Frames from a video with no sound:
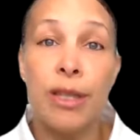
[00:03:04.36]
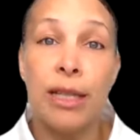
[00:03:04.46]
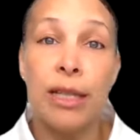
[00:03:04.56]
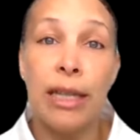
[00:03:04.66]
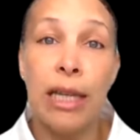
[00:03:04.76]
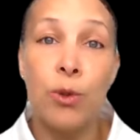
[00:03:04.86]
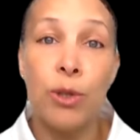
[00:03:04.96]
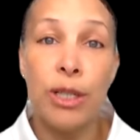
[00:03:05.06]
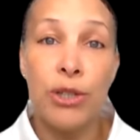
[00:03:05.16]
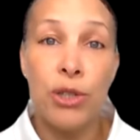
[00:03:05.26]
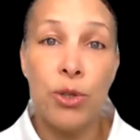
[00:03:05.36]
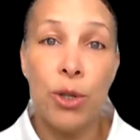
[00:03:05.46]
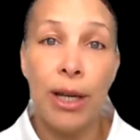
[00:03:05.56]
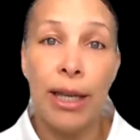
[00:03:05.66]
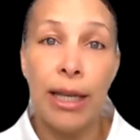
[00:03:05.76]
then they will issue
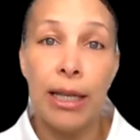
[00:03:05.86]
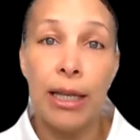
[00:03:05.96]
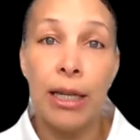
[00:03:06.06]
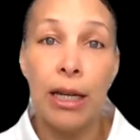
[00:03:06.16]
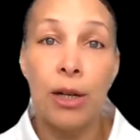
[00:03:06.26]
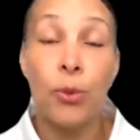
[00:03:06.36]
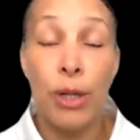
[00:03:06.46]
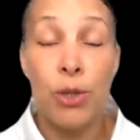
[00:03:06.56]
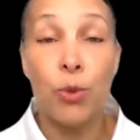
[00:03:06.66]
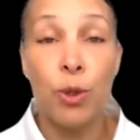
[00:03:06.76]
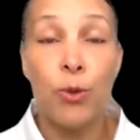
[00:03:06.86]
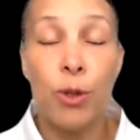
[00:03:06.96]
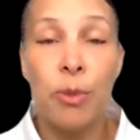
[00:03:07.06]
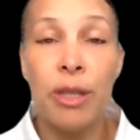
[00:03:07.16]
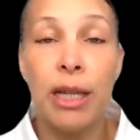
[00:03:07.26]
a arrest warrant for
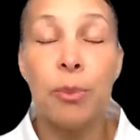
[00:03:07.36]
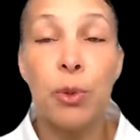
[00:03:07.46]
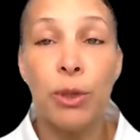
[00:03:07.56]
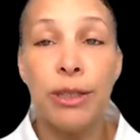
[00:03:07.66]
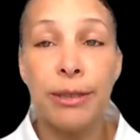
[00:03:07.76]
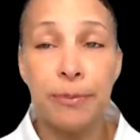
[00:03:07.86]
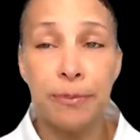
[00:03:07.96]
them at that point.